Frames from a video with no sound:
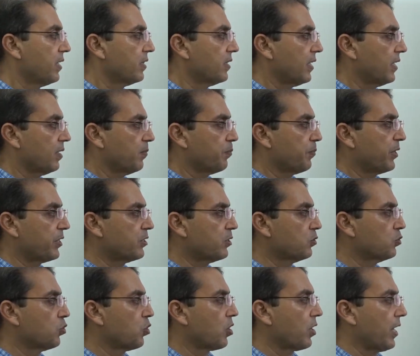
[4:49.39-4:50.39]
Then
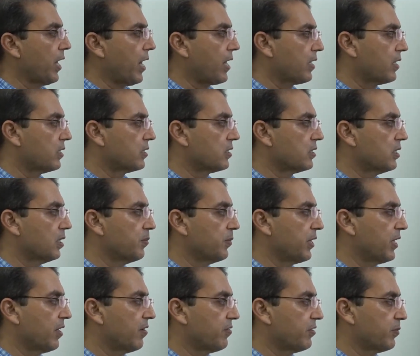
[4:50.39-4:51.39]
patients who are adults, they may
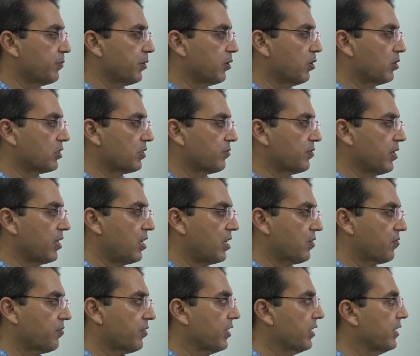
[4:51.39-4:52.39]
have it because of the
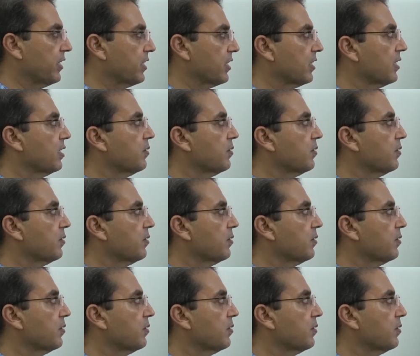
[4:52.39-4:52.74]
heart failure,